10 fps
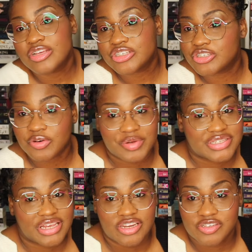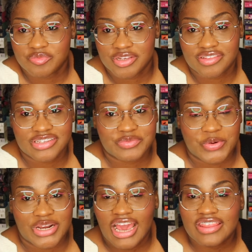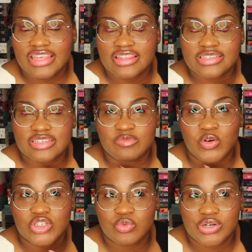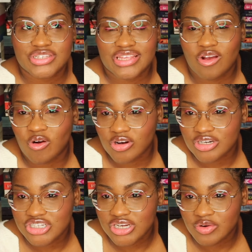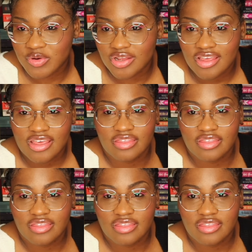So excited to read this one. I think this is more towards the horror genre